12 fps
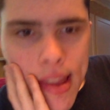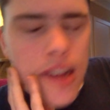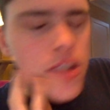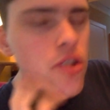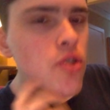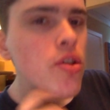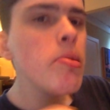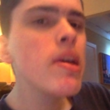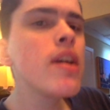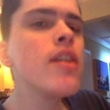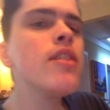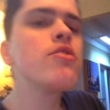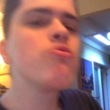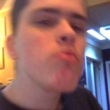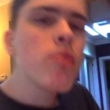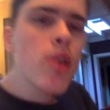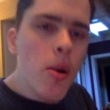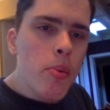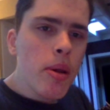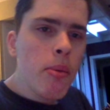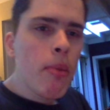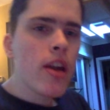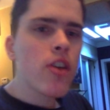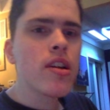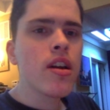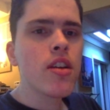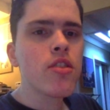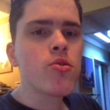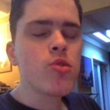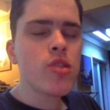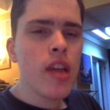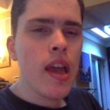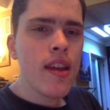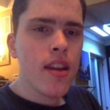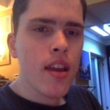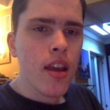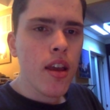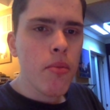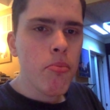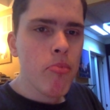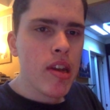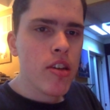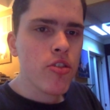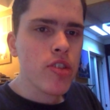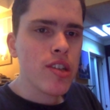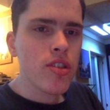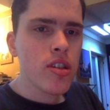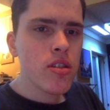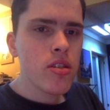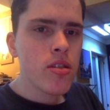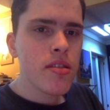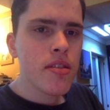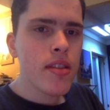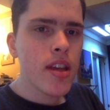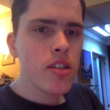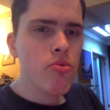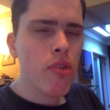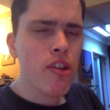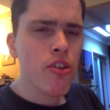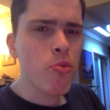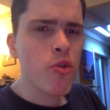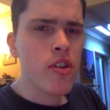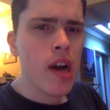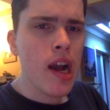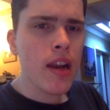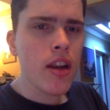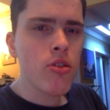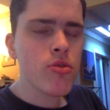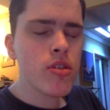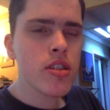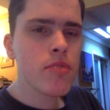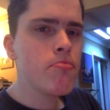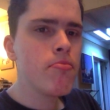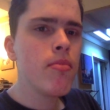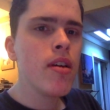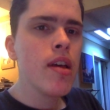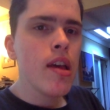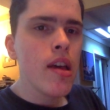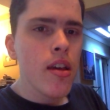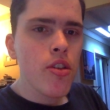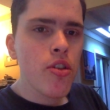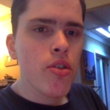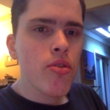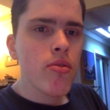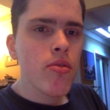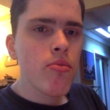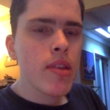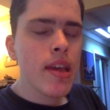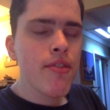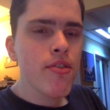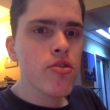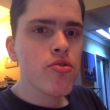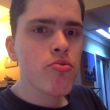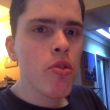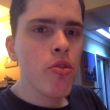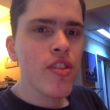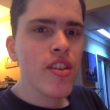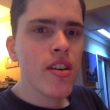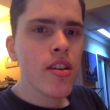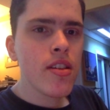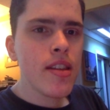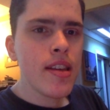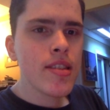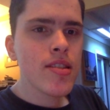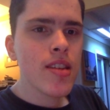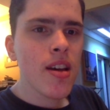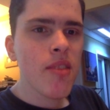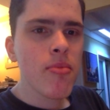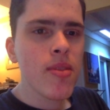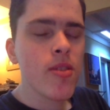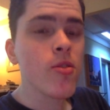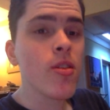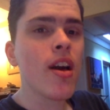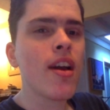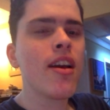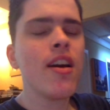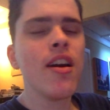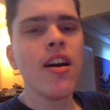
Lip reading: That's only because we're becoming better at understanding mental illness. That's why there are more diagnoses. You know, when they first wrote the DSM, they were like,